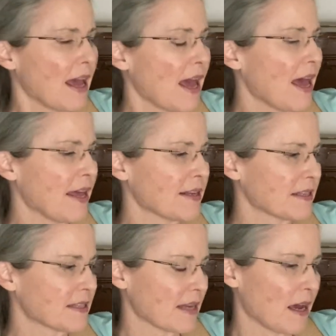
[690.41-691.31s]

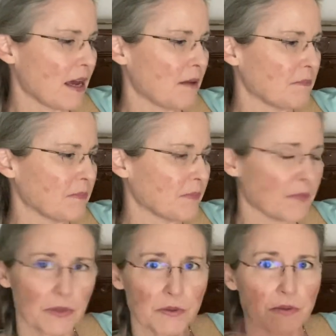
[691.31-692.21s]
And
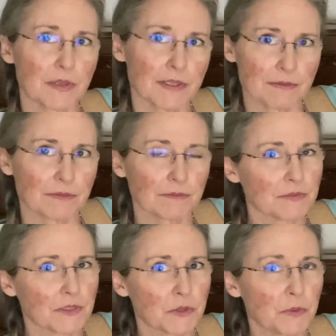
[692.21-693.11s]
you can
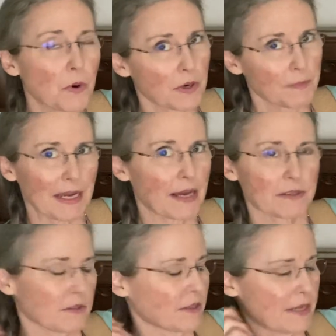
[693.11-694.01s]
do ornament
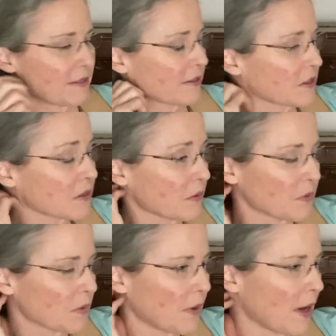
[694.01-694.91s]
exercises too if
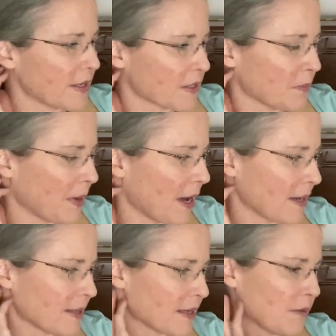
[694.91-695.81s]
you want,
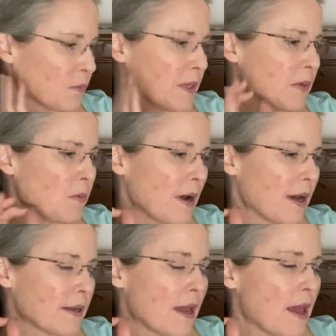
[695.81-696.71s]
but
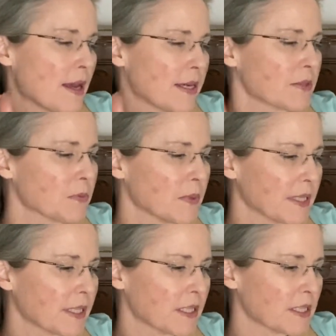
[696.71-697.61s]
it's
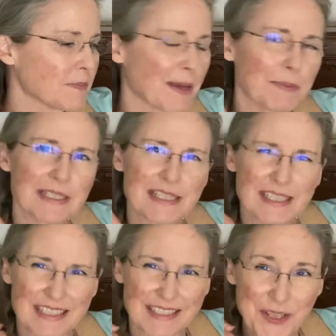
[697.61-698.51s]
really good to be able
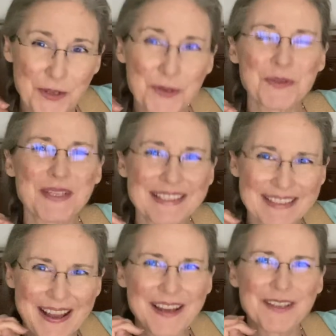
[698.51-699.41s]
to
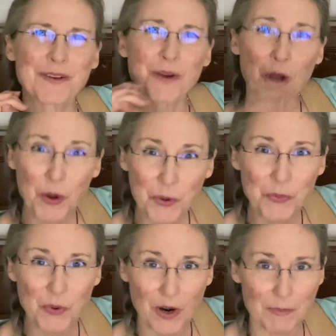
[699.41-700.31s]
design your
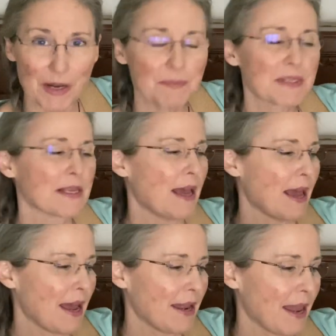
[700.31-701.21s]
own warm-ups
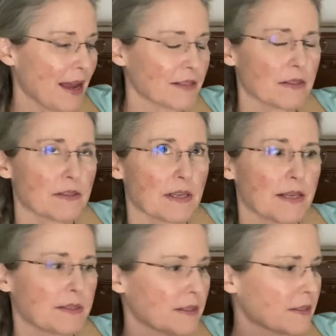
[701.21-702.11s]
and
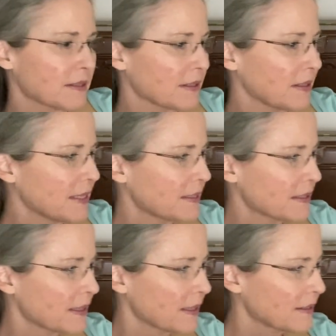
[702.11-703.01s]
exercises. Let's
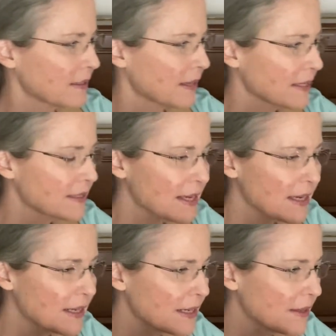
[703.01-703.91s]
see, did I say
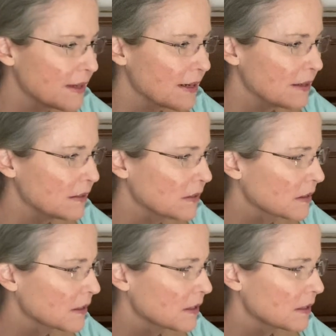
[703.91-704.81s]
it in there?
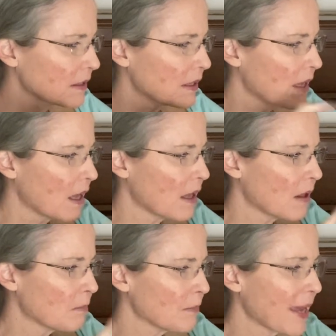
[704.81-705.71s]

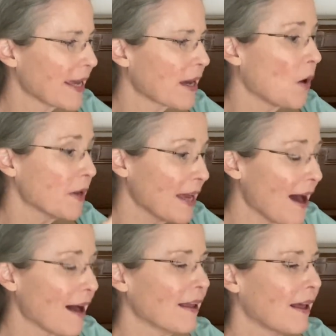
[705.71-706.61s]
Make
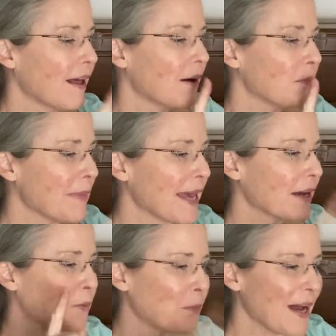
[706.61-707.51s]

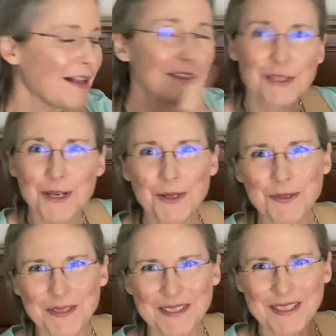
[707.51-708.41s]

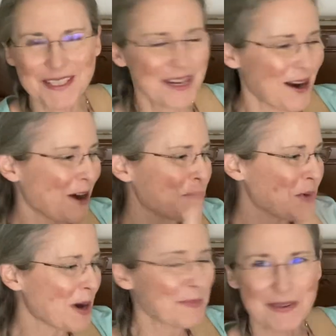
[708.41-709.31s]
well-chosen guitar
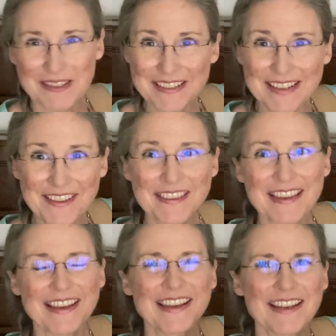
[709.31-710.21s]
warm-up. There's another
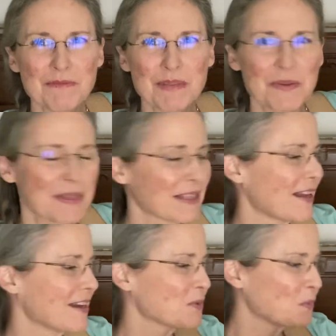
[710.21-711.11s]
thing hidden between the
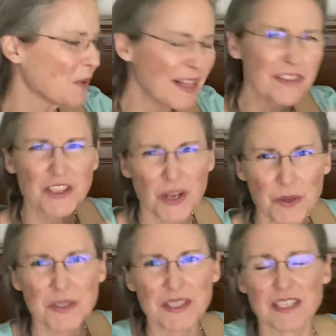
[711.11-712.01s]
lines.
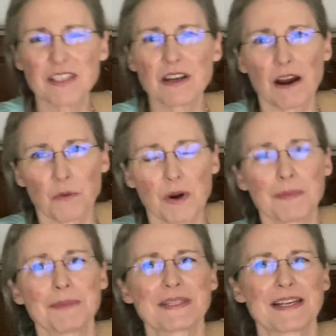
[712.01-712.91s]
Well-chosen guitar
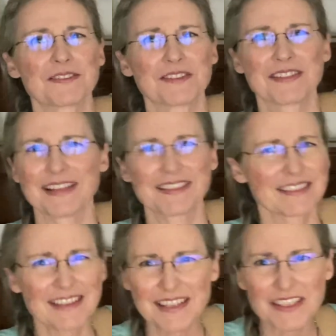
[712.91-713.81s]
warm-ups and exercises,
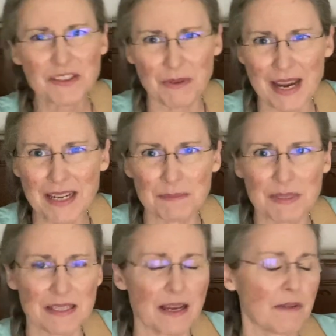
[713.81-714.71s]
not just random
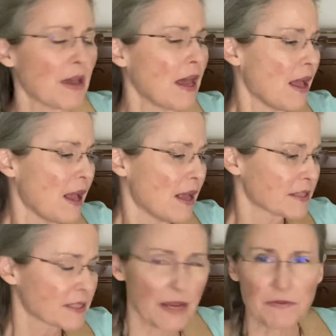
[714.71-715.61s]
stuff
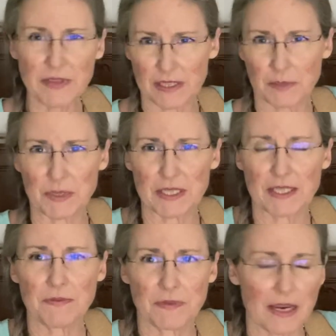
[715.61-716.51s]
that's
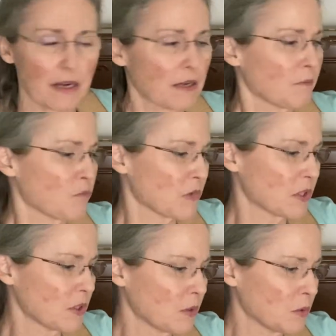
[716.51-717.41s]
specific
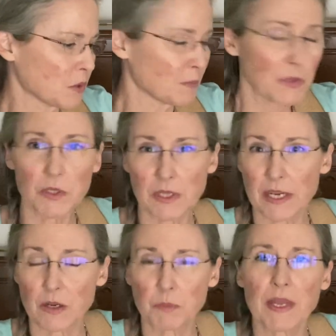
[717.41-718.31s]
to the music
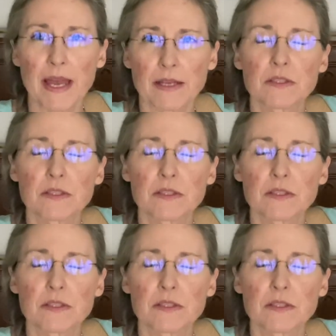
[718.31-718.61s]
that you're playing.